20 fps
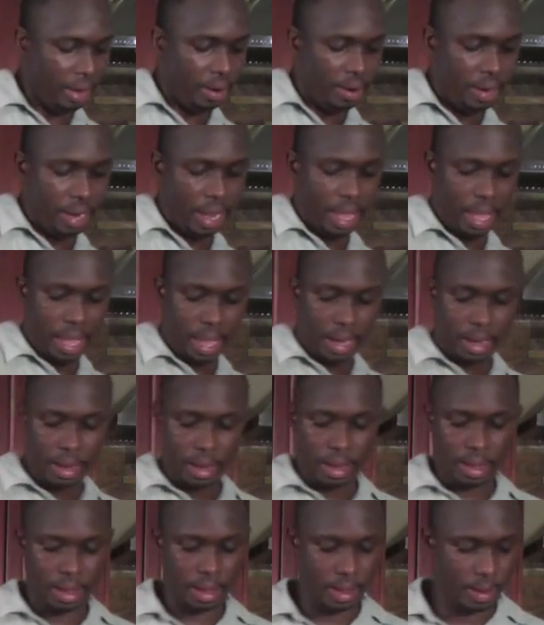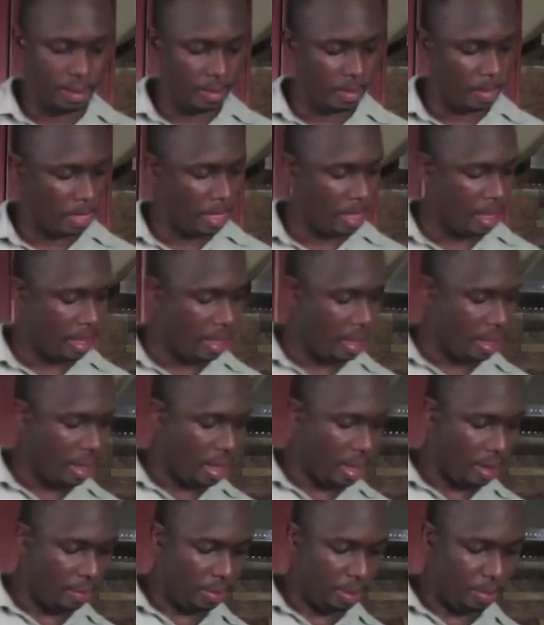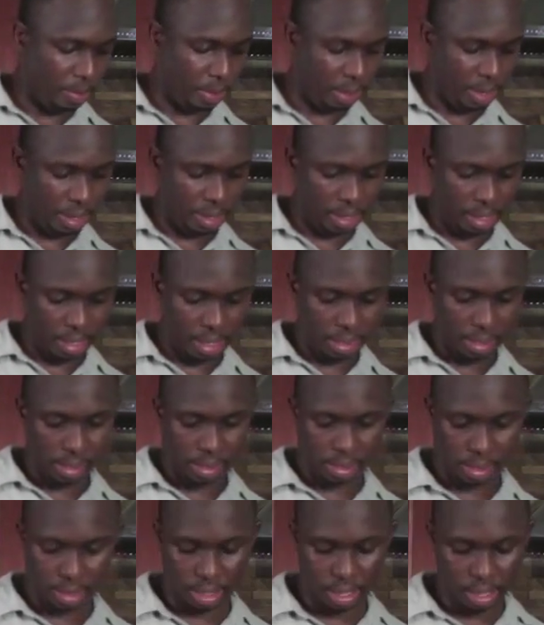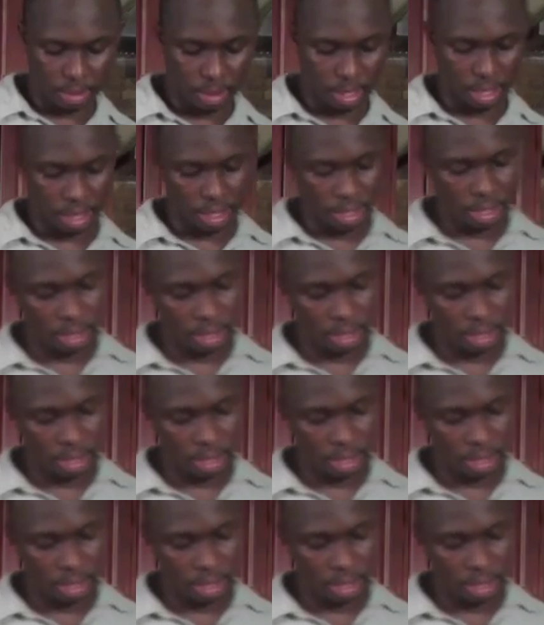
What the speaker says: on the end. And we put this in the middle.